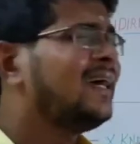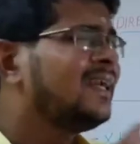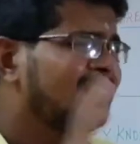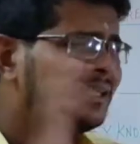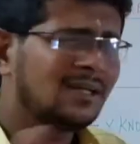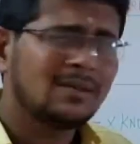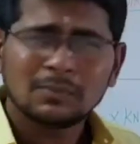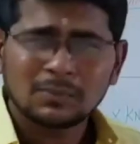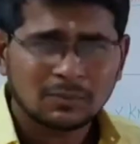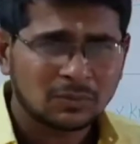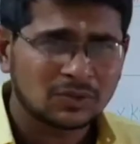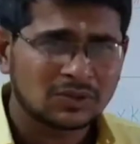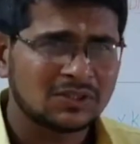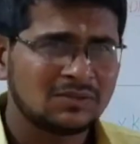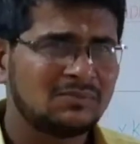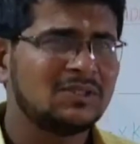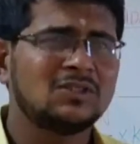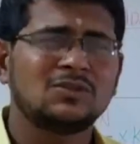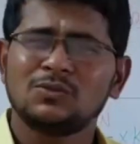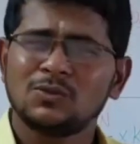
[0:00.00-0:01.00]
Directly
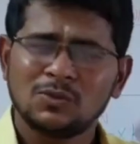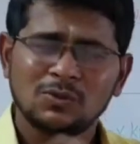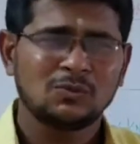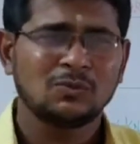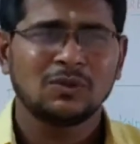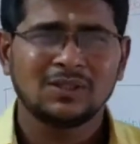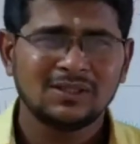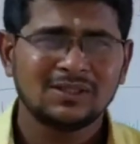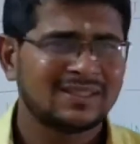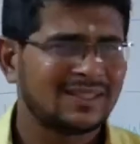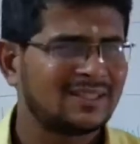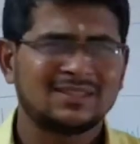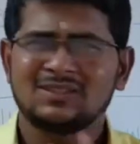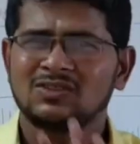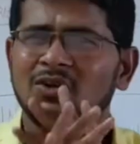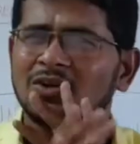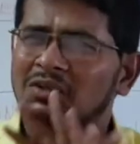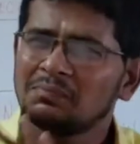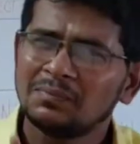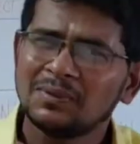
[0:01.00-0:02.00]
proportional means don't worry,
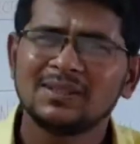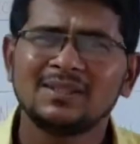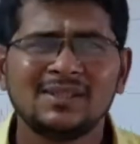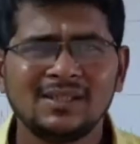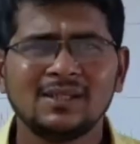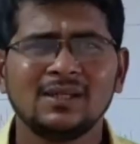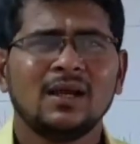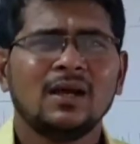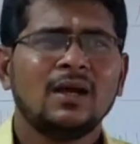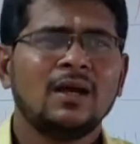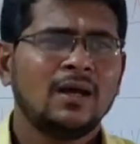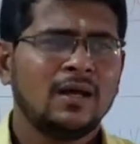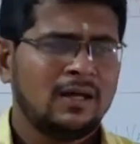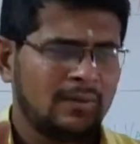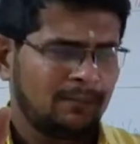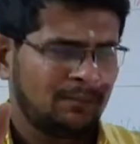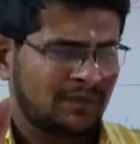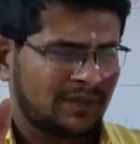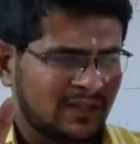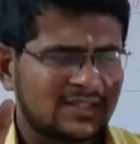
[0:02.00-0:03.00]
that's not a big deal.
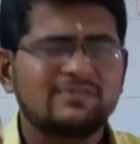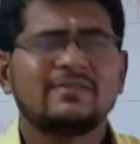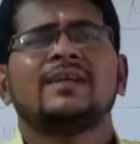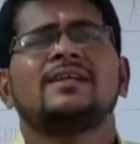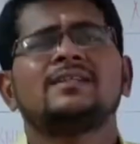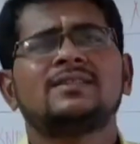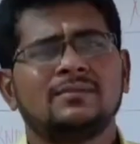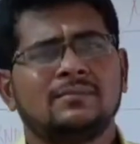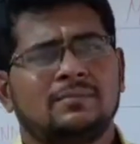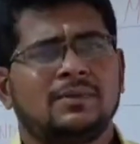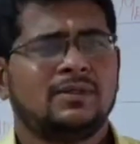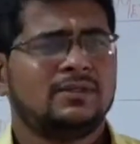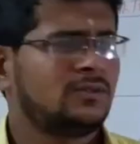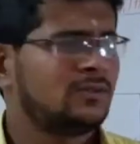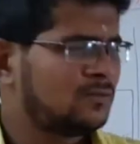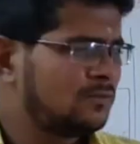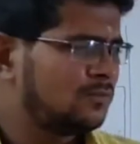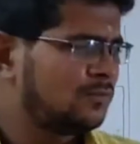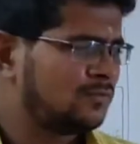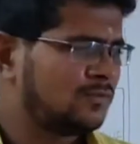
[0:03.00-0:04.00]
It's very simple.
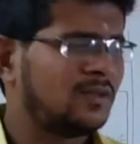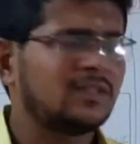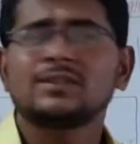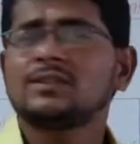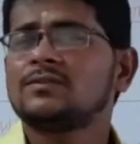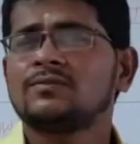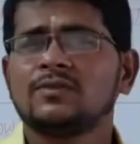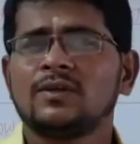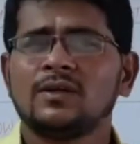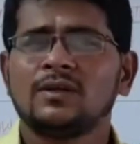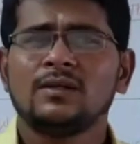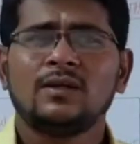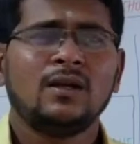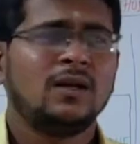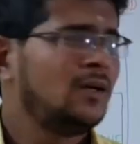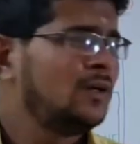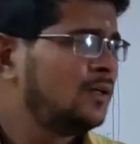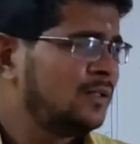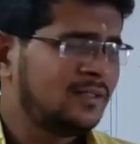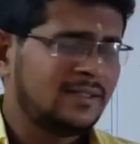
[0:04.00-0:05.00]
First of
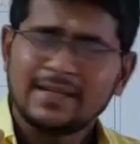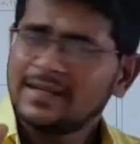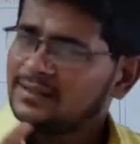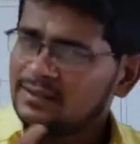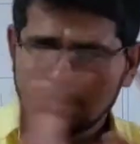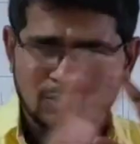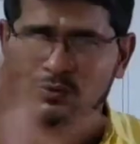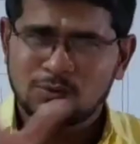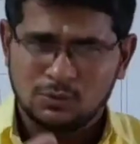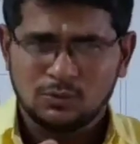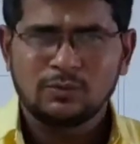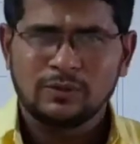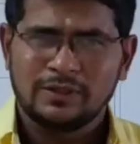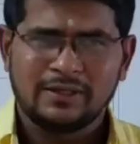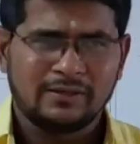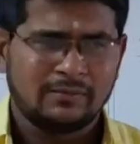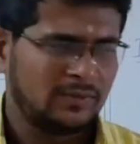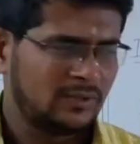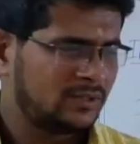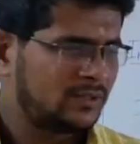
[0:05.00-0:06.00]
all, take those two
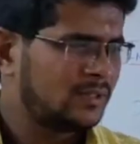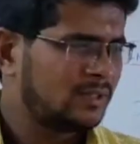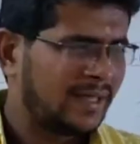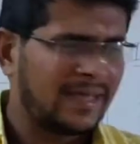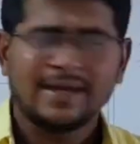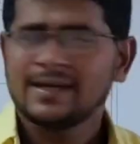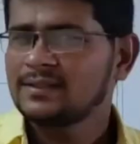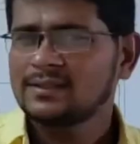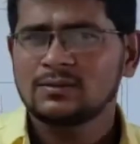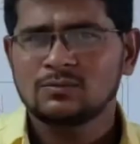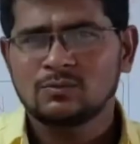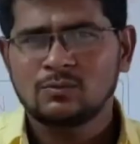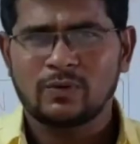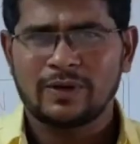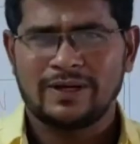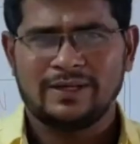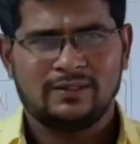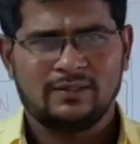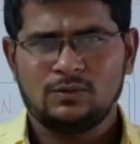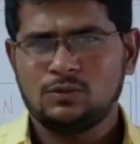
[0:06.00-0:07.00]
variables, x,
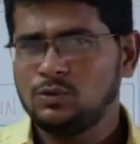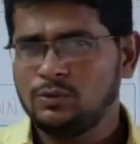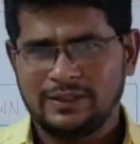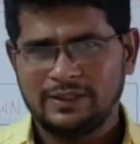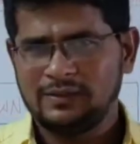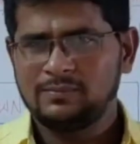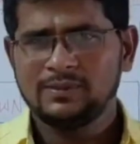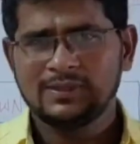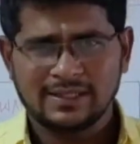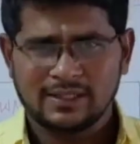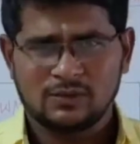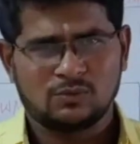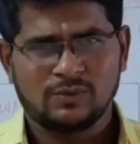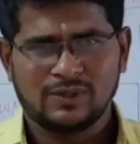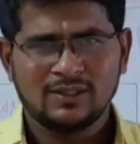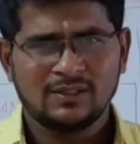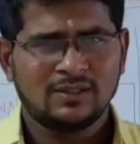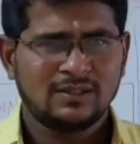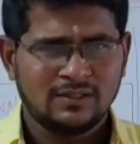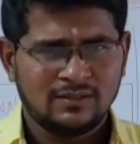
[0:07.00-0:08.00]
y, two variables,
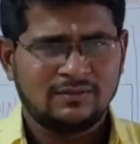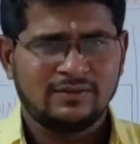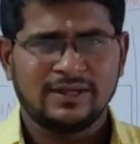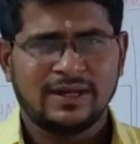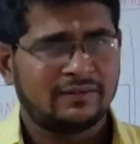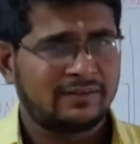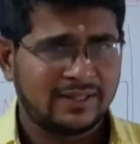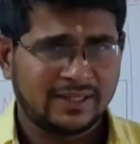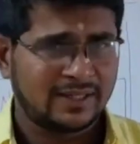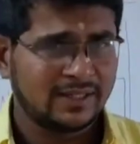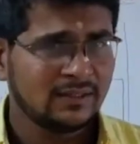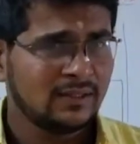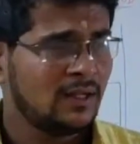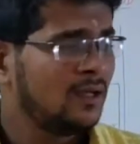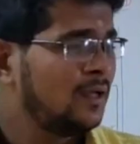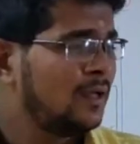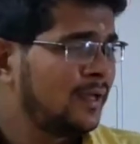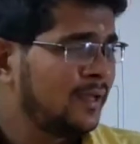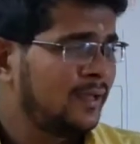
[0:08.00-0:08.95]
x, y, we have taken.